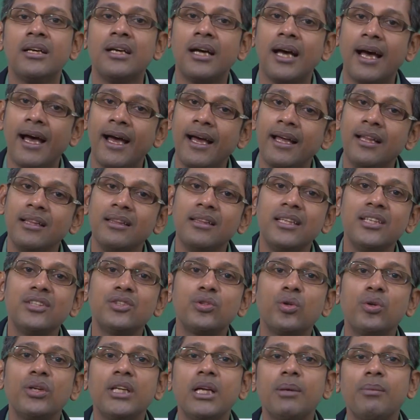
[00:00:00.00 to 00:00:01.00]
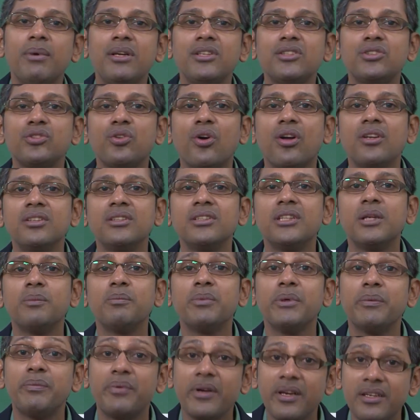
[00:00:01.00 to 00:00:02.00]
and this sodium and strontium
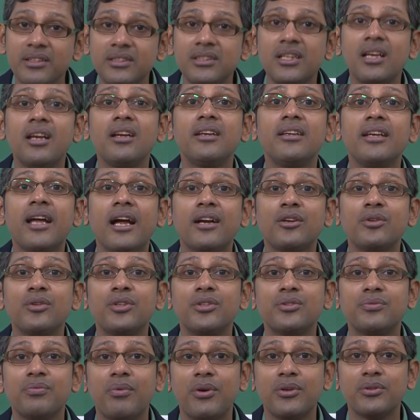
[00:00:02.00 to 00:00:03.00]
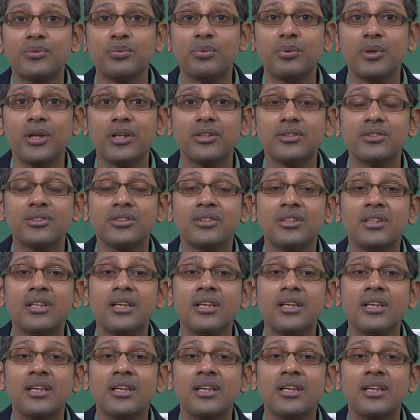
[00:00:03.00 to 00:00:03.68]
preferentially react with this phosphorus